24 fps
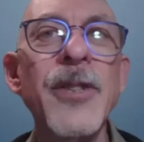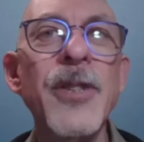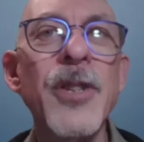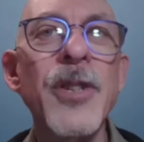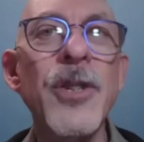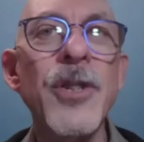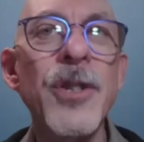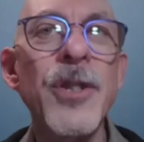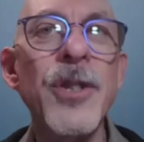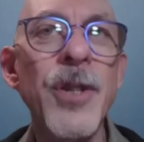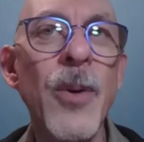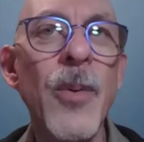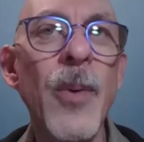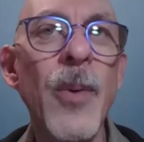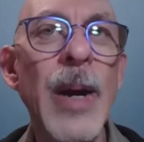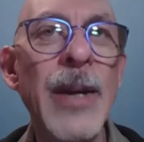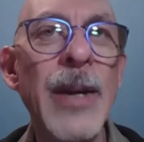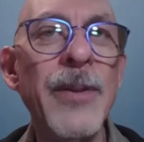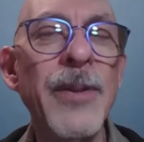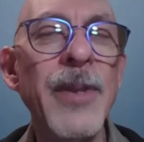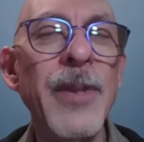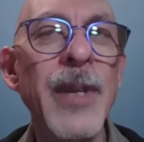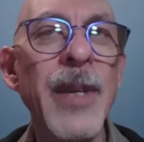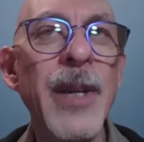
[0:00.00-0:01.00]
a show
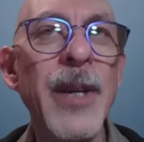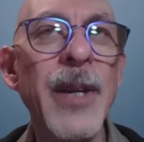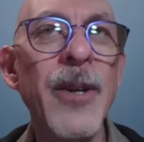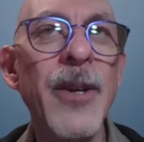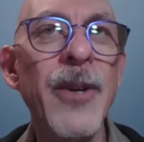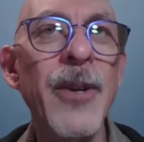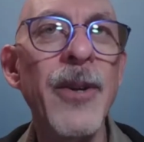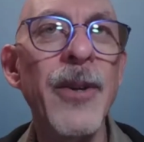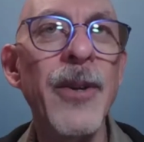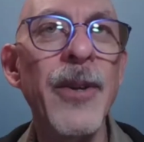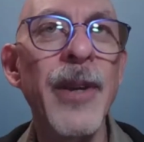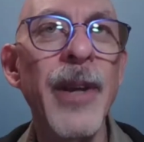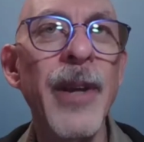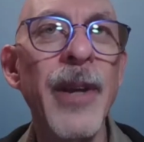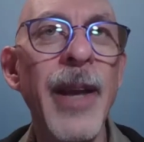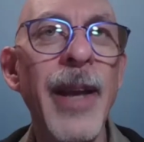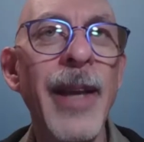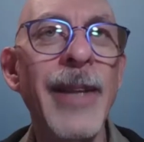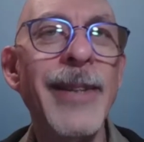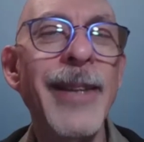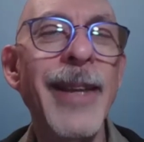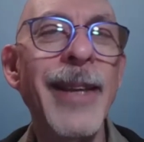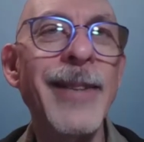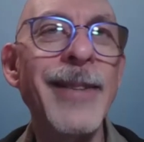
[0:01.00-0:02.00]
out there.
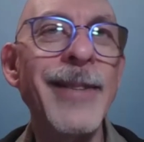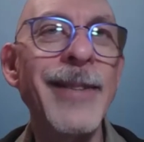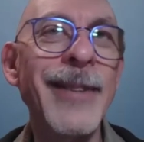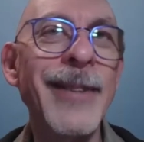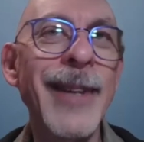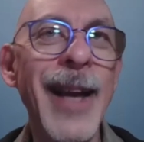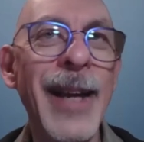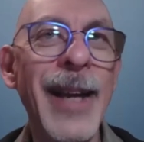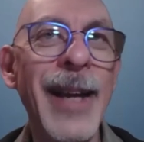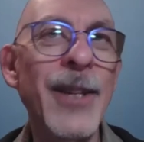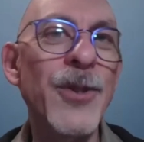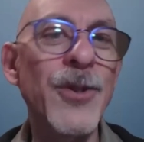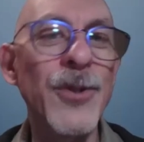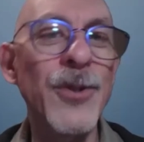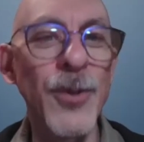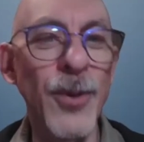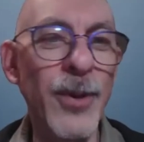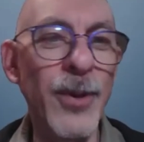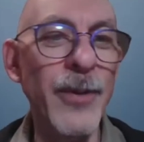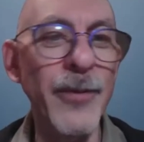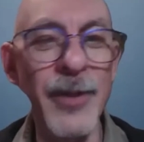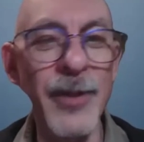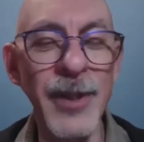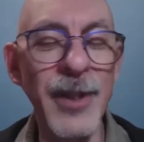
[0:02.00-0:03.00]
It's kind of
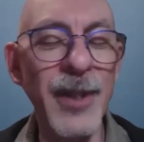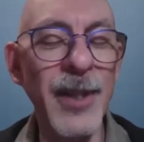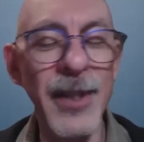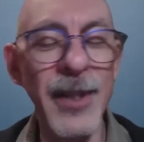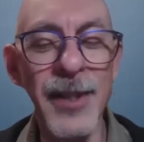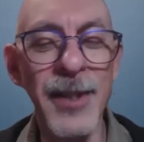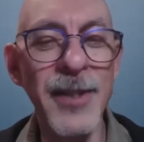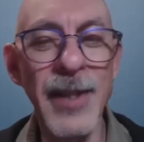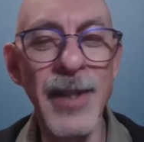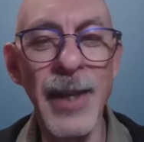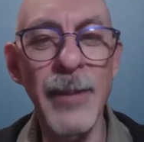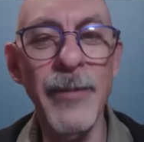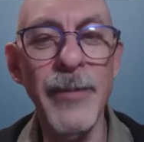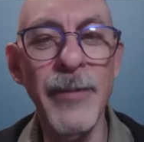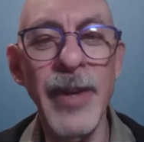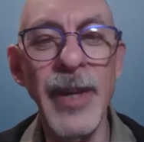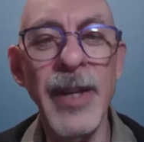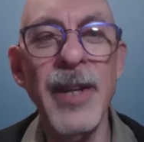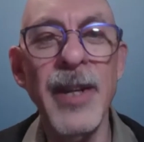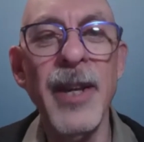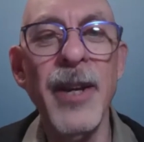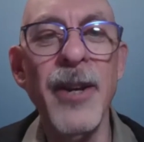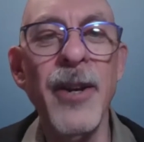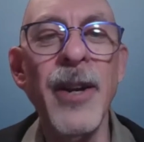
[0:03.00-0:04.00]
sort of in the same
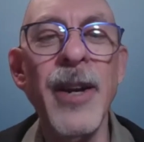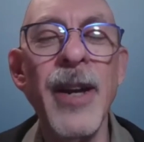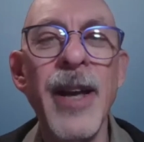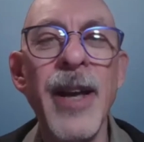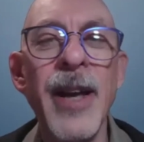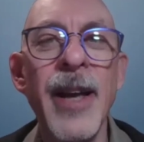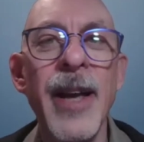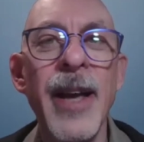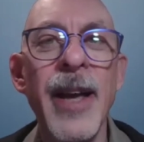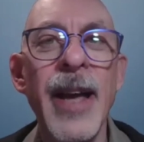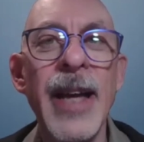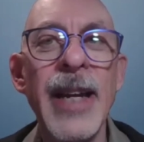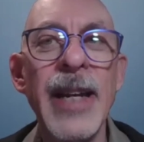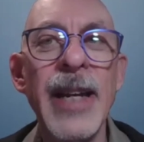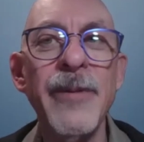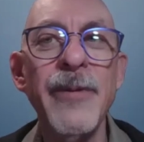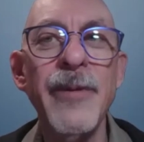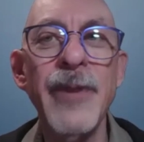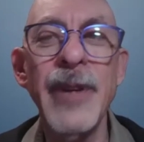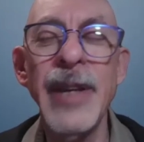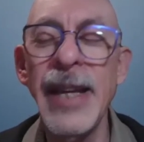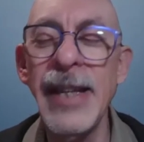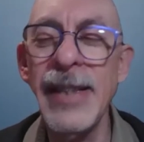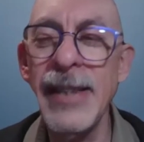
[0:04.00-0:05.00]
vein here. And I
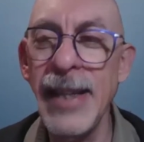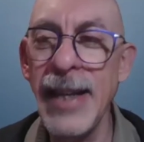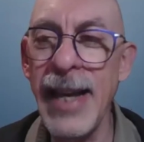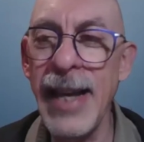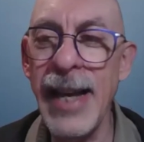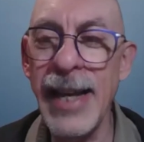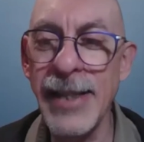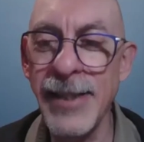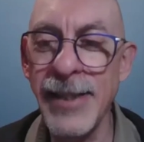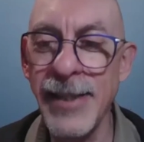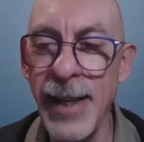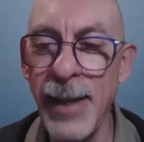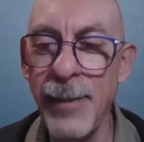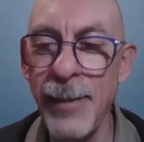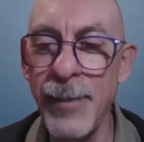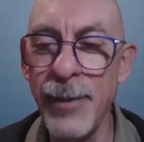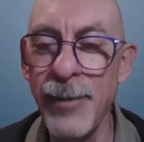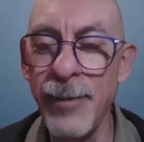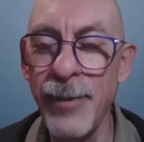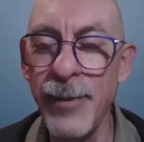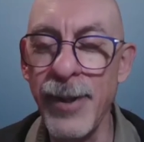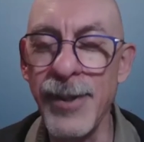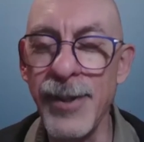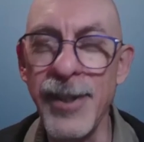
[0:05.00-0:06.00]
forget the guy's name
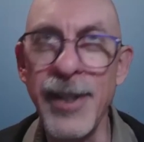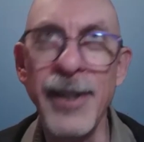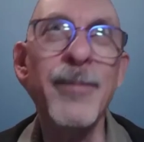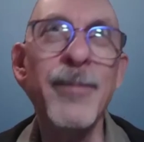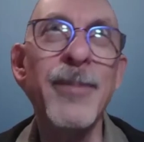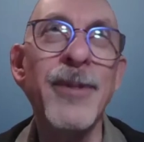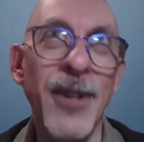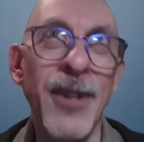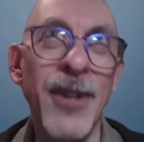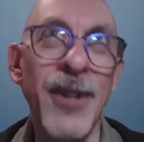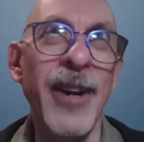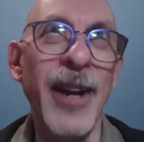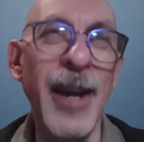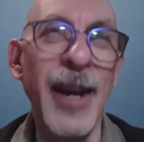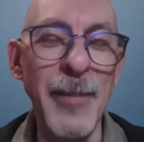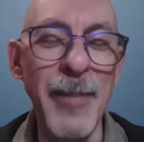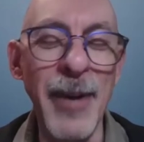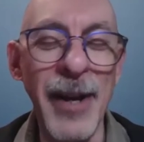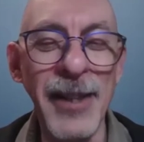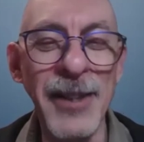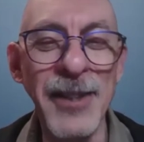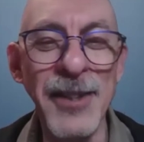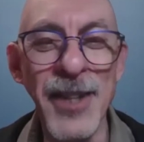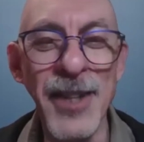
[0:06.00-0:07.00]
that runs it. I'm sorry, I
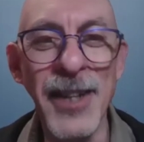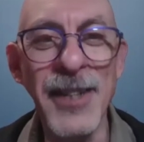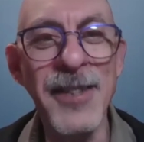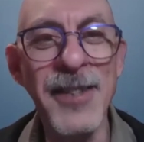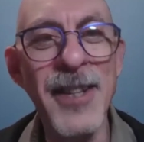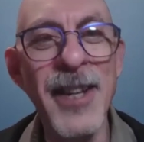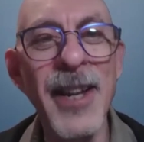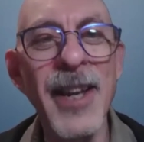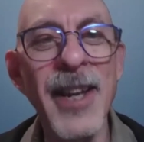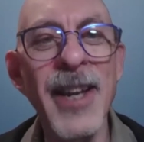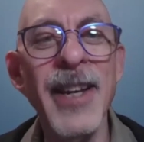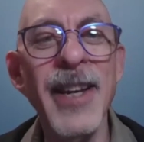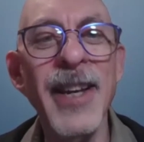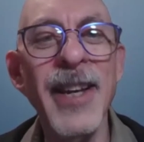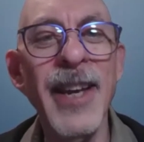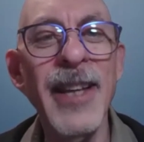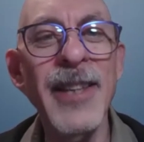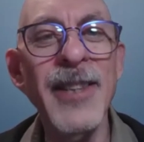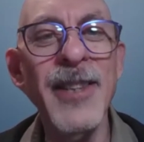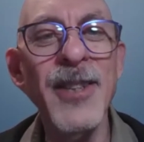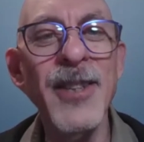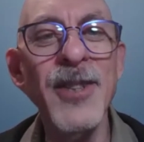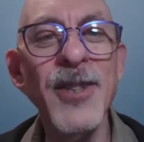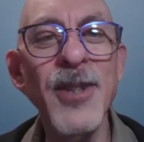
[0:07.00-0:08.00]
apologize.
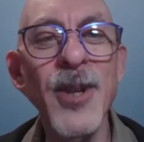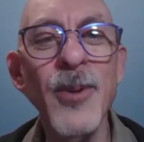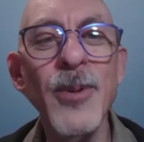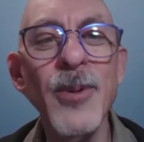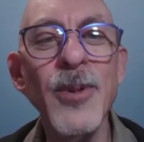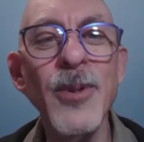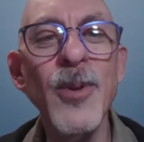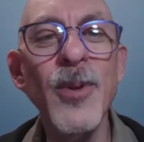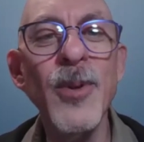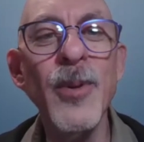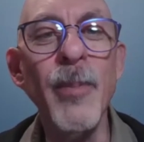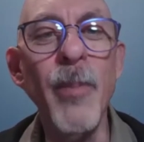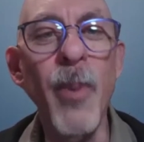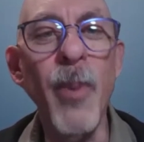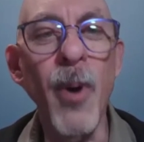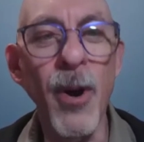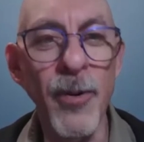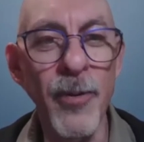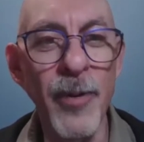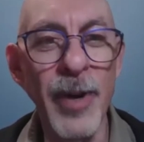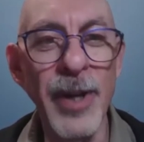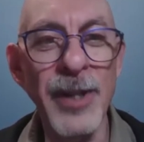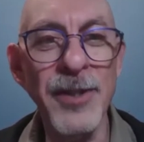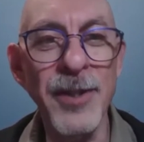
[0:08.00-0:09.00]
The show is called Bar
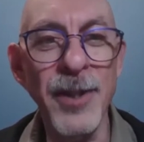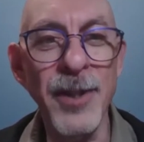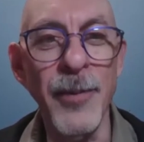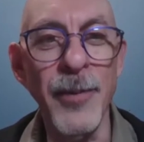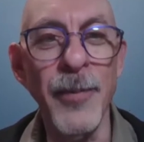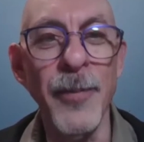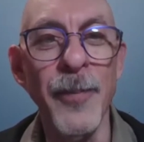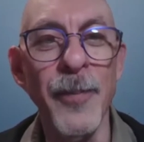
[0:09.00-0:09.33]
Rescue.